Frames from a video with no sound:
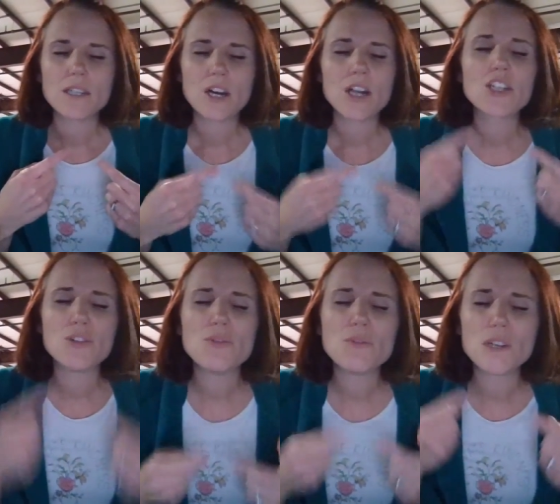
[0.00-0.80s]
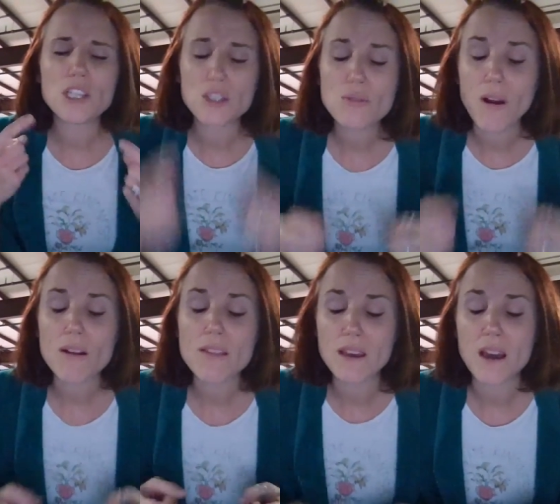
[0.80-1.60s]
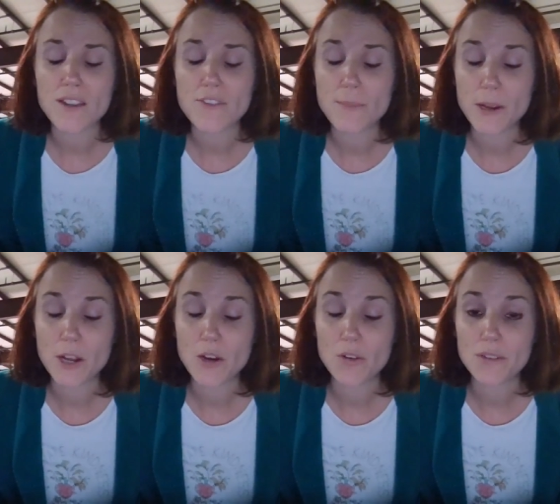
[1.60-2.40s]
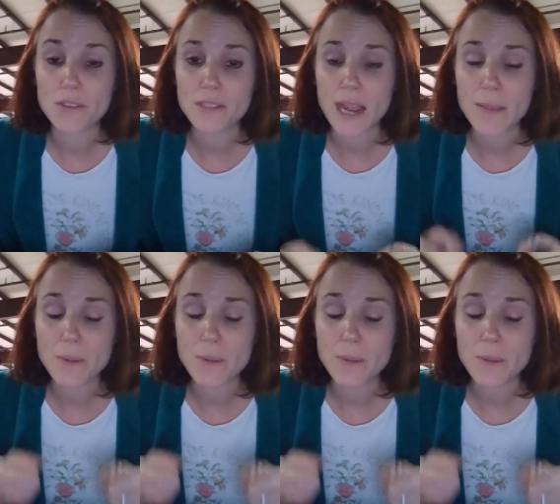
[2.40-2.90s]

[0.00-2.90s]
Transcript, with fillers: God, you you are the God of miracles. I